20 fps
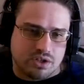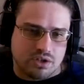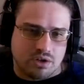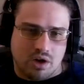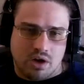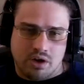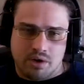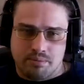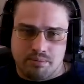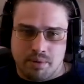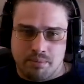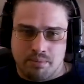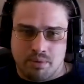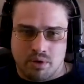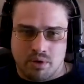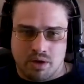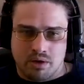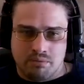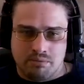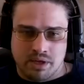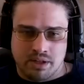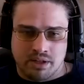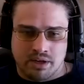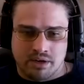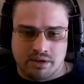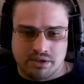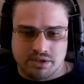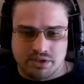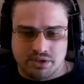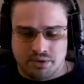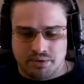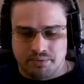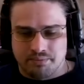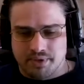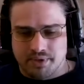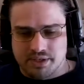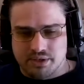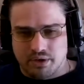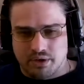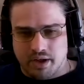You know, other people are gonna be there, so
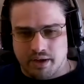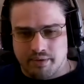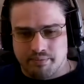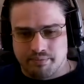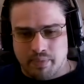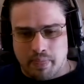that's okay.